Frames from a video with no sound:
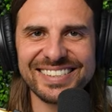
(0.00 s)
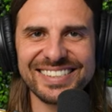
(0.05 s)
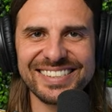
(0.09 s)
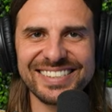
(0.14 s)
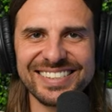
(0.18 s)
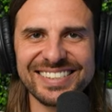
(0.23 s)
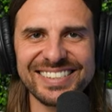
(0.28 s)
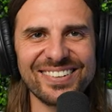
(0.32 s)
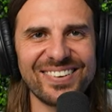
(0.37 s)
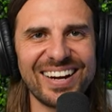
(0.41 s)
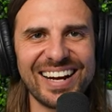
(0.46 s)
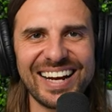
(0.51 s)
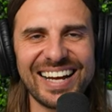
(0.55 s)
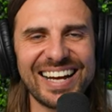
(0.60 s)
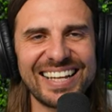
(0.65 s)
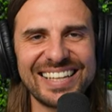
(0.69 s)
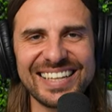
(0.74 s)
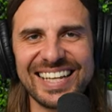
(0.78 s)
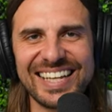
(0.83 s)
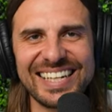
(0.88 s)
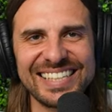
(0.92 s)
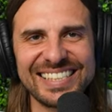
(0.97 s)
It's all right. I
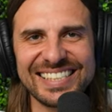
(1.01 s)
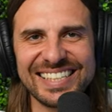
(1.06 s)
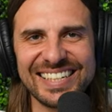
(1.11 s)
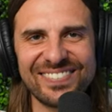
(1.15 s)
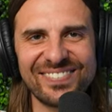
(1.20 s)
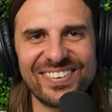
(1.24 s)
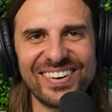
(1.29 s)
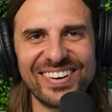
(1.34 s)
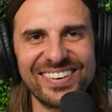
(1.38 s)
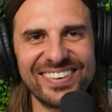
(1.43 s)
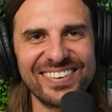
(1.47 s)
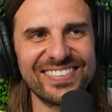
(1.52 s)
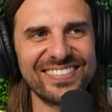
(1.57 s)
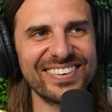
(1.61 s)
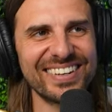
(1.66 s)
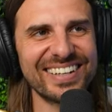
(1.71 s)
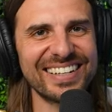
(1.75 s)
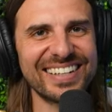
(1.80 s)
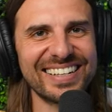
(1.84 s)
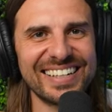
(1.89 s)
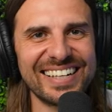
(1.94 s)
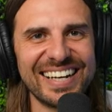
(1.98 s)
got LASIK, bro. Yeah. We're
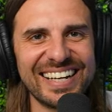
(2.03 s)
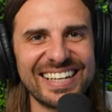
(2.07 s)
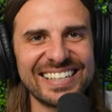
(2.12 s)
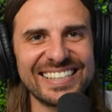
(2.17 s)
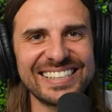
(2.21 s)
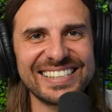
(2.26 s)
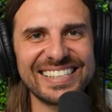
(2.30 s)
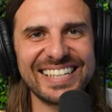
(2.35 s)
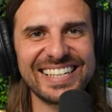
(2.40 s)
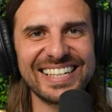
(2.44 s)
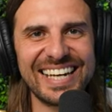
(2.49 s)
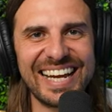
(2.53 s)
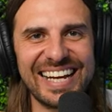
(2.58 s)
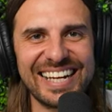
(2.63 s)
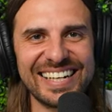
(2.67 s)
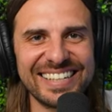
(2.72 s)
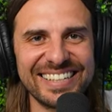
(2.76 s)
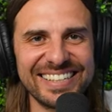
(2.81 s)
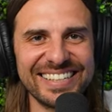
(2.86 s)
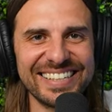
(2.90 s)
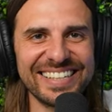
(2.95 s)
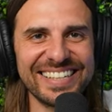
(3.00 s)
good. I can see
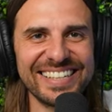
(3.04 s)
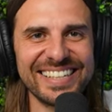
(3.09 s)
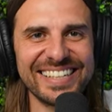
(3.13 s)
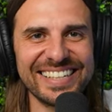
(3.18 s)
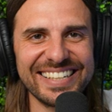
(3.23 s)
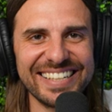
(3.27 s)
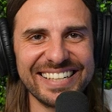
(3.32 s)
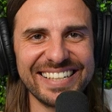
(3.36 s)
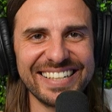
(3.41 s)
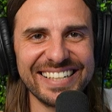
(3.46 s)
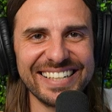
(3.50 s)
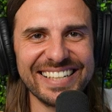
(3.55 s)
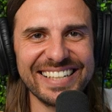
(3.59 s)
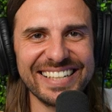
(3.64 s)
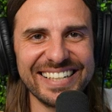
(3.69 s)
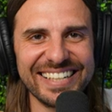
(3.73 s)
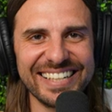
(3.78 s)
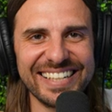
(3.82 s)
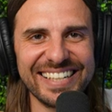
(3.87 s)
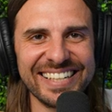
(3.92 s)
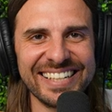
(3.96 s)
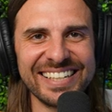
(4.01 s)
now.
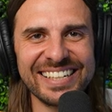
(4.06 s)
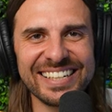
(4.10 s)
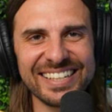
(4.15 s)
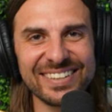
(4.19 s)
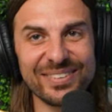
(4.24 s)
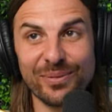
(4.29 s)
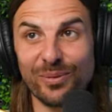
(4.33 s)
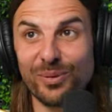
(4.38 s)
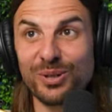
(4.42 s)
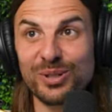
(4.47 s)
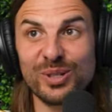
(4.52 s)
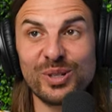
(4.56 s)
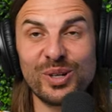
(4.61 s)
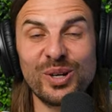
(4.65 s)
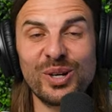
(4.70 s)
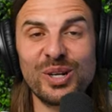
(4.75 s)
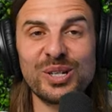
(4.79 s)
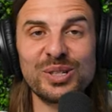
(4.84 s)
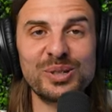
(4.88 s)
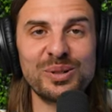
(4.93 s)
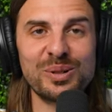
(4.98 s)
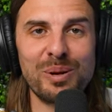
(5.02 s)
So what's it
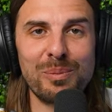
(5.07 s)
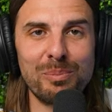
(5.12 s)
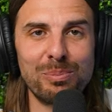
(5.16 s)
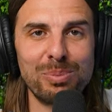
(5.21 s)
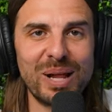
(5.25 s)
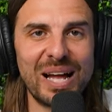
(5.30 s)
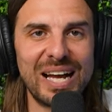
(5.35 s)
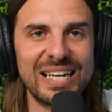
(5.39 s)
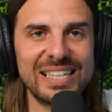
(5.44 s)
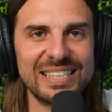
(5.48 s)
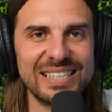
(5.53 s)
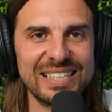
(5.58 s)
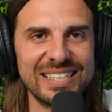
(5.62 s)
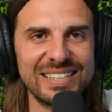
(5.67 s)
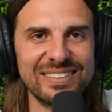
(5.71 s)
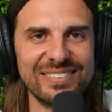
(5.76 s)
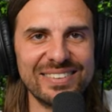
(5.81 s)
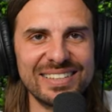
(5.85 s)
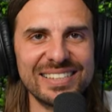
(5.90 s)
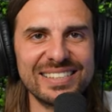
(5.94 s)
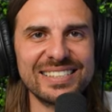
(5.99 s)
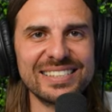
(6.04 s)
going to do? I'm blind
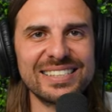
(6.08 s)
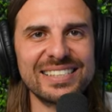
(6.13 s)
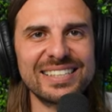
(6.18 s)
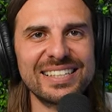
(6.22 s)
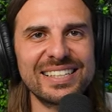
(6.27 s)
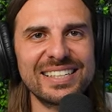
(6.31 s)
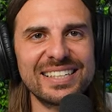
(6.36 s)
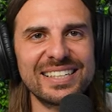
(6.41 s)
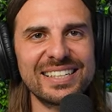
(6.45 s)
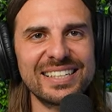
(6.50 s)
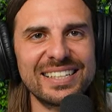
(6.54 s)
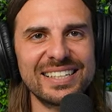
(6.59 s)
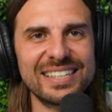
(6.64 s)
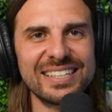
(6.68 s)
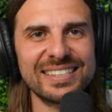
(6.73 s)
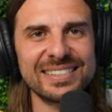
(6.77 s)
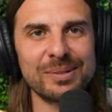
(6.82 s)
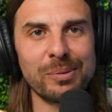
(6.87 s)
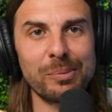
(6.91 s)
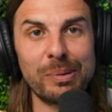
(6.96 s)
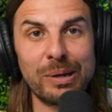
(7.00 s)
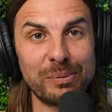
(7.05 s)
anyways. You
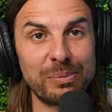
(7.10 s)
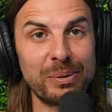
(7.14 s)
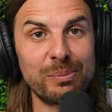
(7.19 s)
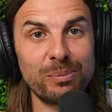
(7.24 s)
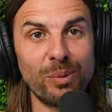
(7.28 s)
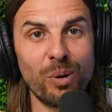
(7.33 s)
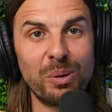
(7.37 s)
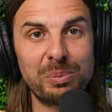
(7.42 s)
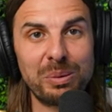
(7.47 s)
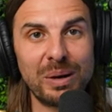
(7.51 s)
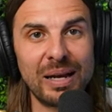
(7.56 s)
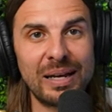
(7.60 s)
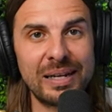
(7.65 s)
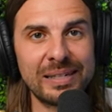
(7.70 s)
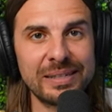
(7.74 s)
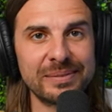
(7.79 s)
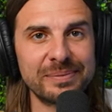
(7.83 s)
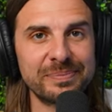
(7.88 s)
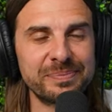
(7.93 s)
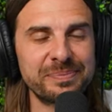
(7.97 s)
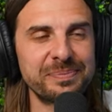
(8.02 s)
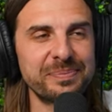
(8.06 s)
going to make me more
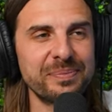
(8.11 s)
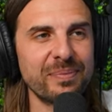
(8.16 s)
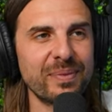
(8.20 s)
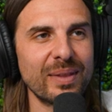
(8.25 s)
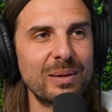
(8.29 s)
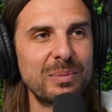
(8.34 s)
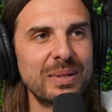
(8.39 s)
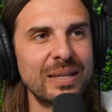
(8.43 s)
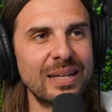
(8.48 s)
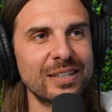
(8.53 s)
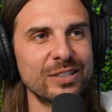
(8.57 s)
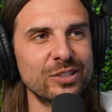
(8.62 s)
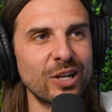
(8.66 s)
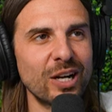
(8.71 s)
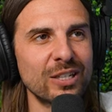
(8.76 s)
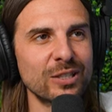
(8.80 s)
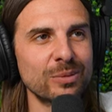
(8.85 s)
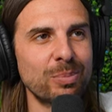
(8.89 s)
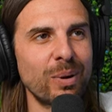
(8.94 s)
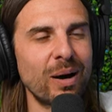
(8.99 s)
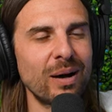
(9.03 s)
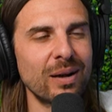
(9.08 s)
blind? I'll be like
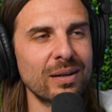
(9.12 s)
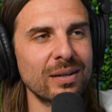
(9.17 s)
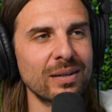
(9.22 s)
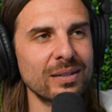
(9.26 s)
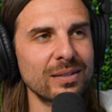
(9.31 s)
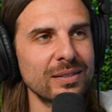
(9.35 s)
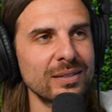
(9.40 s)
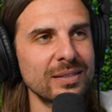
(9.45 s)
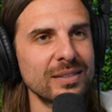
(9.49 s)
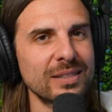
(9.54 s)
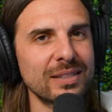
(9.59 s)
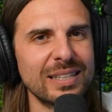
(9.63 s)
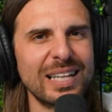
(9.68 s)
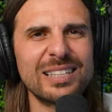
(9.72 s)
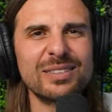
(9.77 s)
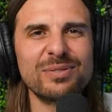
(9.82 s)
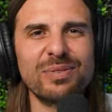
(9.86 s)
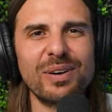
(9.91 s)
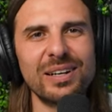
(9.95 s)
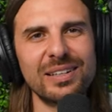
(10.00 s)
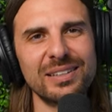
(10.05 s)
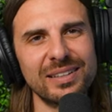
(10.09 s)
Josh Potter. That's
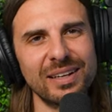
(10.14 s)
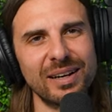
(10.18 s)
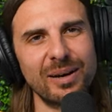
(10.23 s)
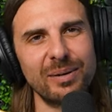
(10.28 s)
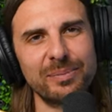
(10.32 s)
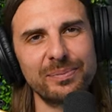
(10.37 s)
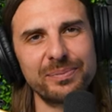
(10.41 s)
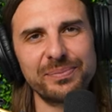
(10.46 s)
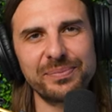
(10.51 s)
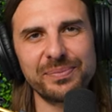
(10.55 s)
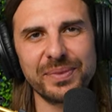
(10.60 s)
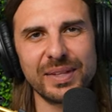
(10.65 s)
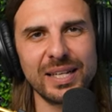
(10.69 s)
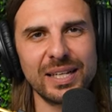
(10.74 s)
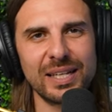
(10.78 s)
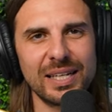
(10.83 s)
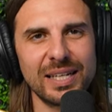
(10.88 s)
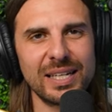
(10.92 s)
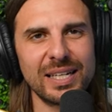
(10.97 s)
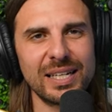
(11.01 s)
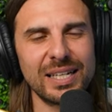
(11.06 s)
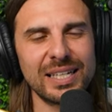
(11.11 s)
fucked up.
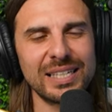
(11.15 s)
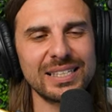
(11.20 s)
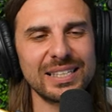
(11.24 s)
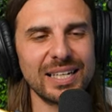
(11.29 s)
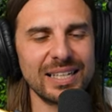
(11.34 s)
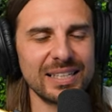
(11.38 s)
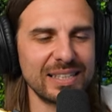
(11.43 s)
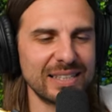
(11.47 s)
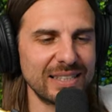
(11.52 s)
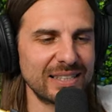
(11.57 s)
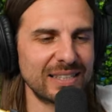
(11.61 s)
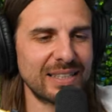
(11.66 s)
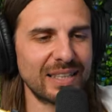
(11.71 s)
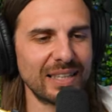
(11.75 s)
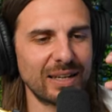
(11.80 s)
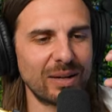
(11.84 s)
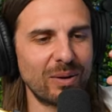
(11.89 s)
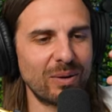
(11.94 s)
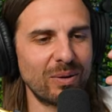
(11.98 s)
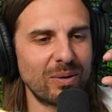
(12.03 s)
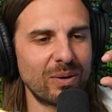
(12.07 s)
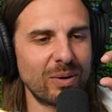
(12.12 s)
He's got these
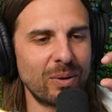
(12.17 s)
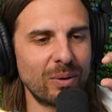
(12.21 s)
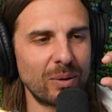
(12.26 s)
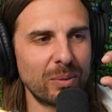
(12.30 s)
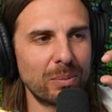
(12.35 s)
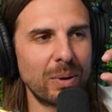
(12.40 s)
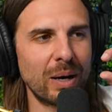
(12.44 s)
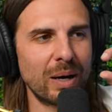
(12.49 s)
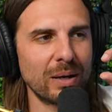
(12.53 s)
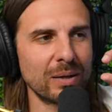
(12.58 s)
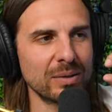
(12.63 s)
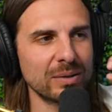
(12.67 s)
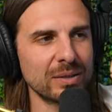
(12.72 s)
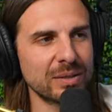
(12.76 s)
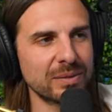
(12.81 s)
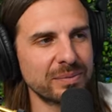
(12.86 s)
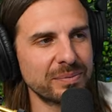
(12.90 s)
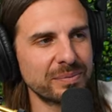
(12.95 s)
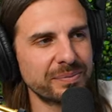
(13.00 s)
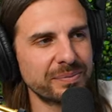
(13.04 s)
thick old Coke bottles.